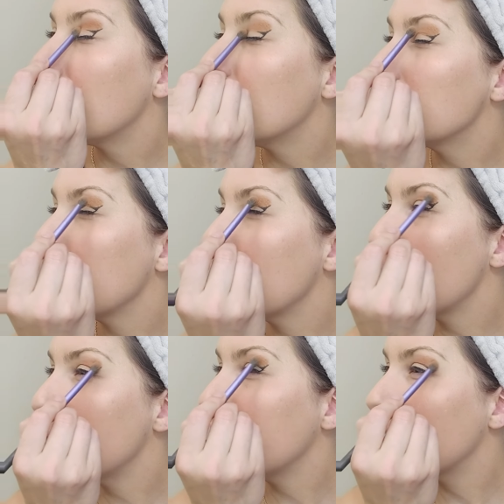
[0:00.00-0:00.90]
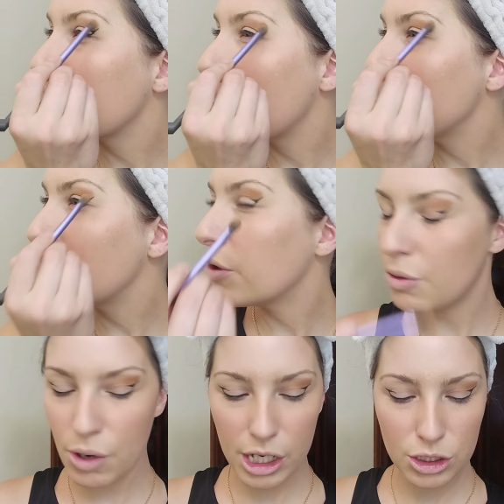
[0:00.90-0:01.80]
Most people will be yelling at me
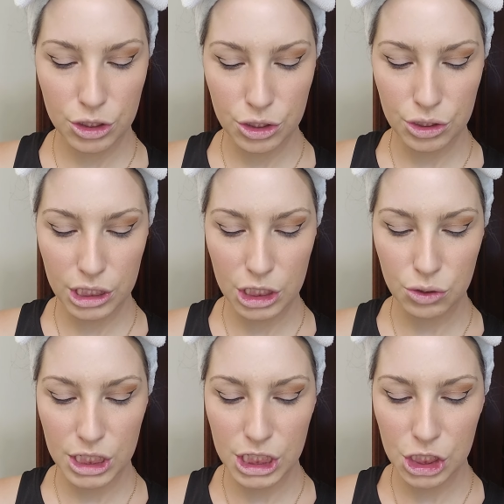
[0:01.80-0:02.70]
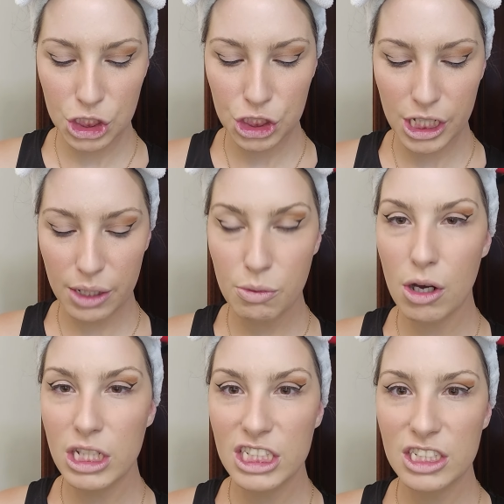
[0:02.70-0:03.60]
going, why aren't you using a transition shade?
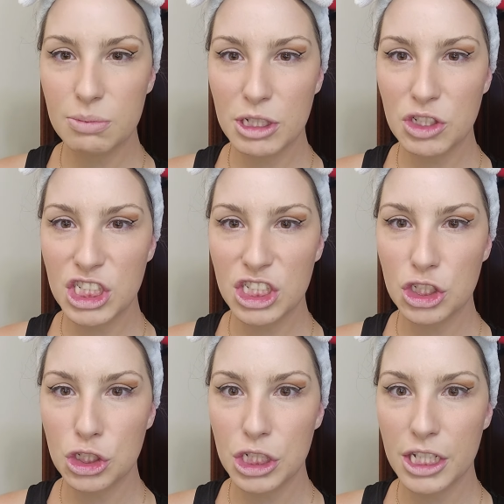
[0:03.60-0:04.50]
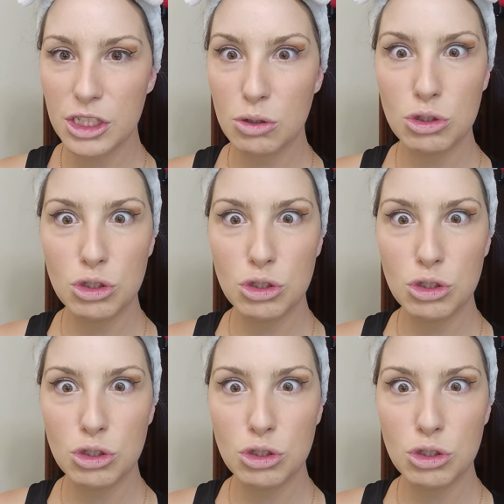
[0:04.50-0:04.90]
Well, this is my transition shade. So.